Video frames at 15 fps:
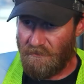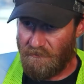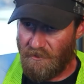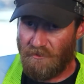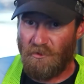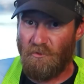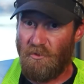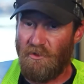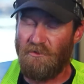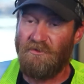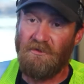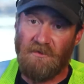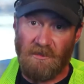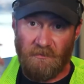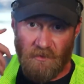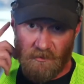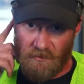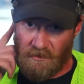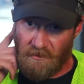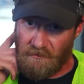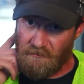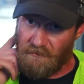The new piercing tip on
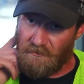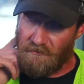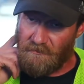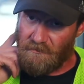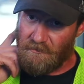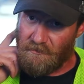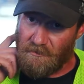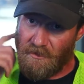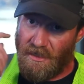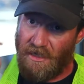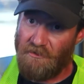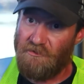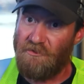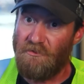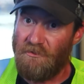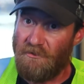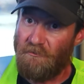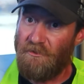the cat shear that